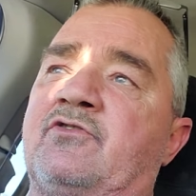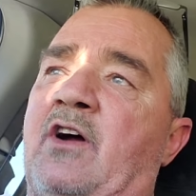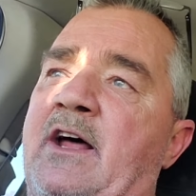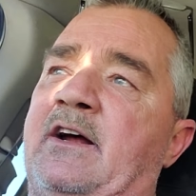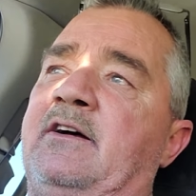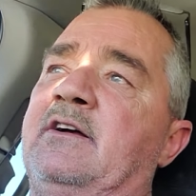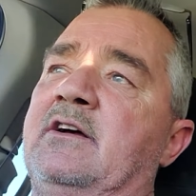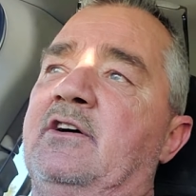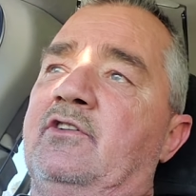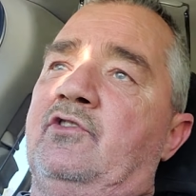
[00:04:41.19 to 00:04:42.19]
try to
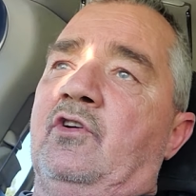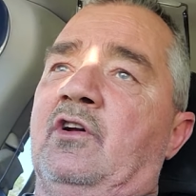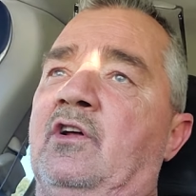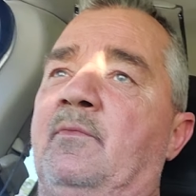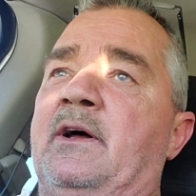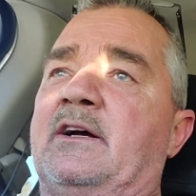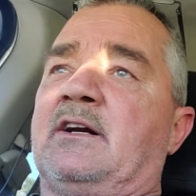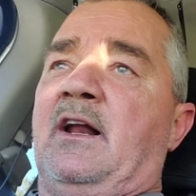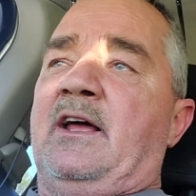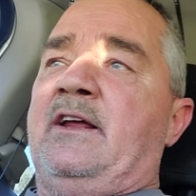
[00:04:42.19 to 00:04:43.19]
do a little bit
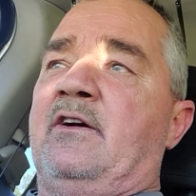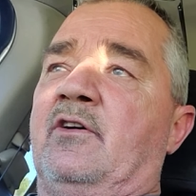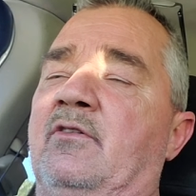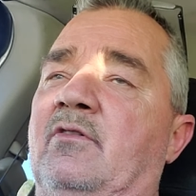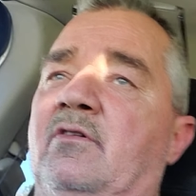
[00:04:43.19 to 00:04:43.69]
cleaner